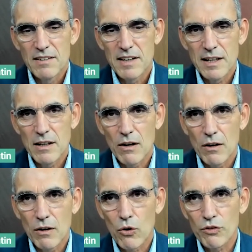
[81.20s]
Then
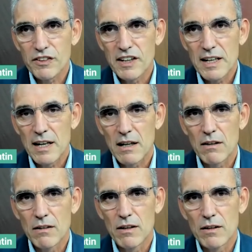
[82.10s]

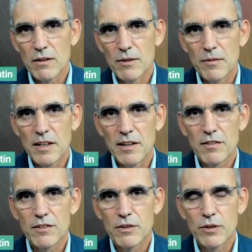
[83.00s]
Constellar
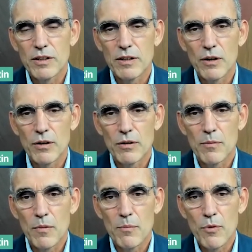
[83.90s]
is the
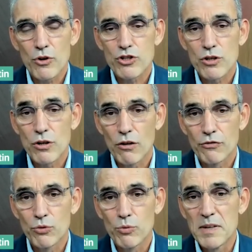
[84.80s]
merger of
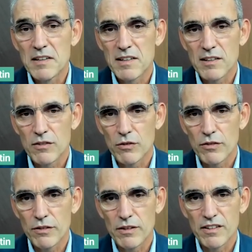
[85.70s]
two
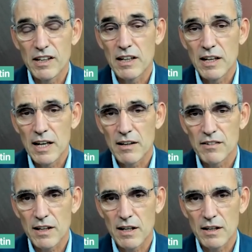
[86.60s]
businesses,
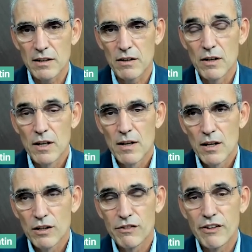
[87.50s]
Singex and
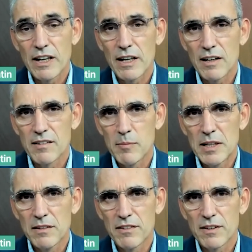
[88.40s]
Sphere
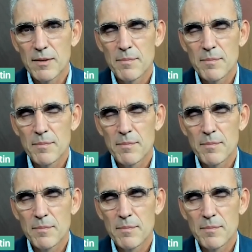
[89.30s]
Exhibits.